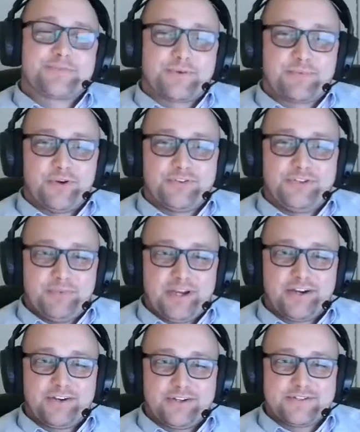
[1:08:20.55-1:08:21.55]
we're both two
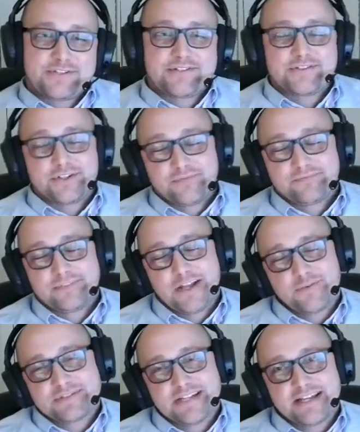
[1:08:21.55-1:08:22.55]
bigger dudes. So
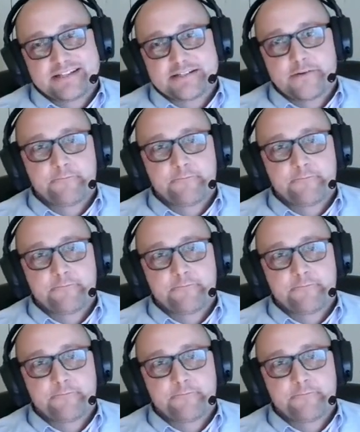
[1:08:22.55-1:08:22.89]
that was nice.